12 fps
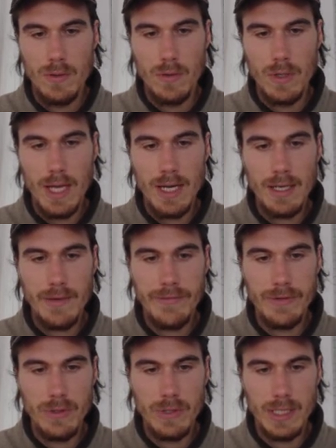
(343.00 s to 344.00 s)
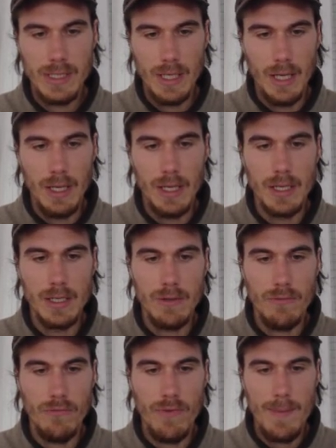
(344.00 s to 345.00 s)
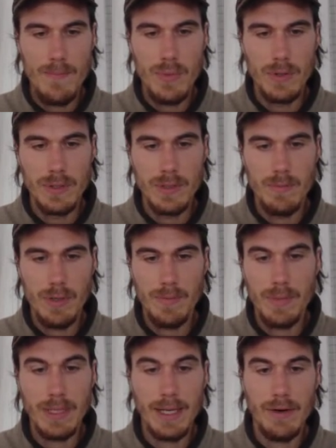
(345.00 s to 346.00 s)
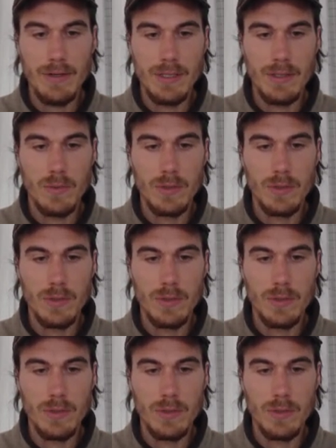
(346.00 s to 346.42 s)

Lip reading: Organic food has earned rampant popularity